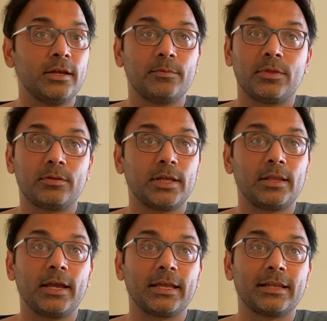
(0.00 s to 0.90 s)
so that
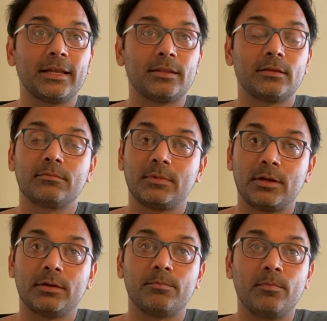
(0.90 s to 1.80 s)
I can get
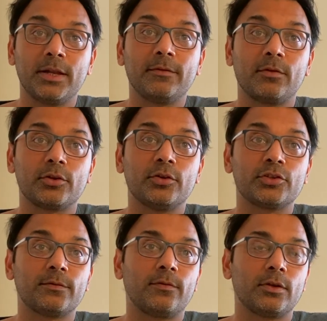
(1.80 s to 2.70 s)
the money for
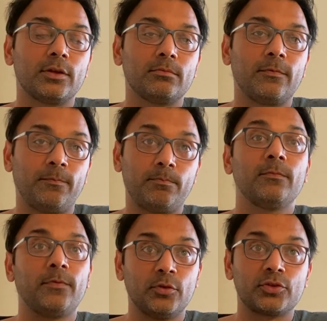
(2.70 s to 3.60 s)
tuition from
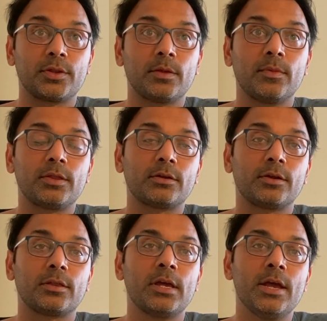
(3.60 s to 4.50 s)
future
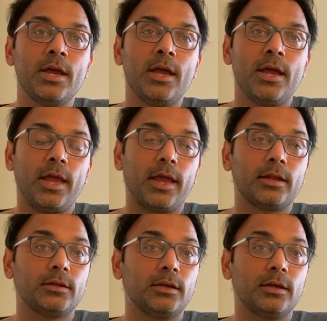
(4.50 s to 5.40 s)
semesters.
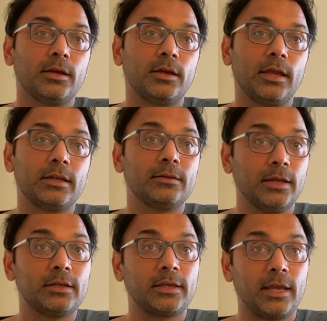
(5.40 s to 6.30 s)
And
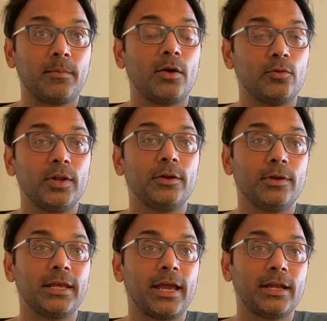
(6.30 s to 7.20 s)
it came out really,
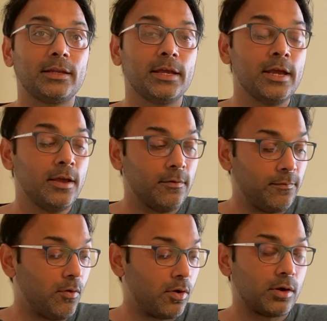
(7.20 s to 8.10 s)
really handy.
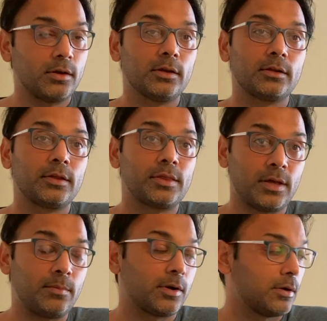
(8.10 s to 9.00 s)
For
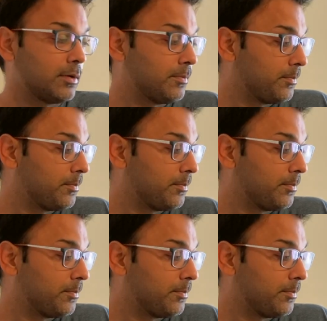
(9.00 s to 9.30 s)
summer,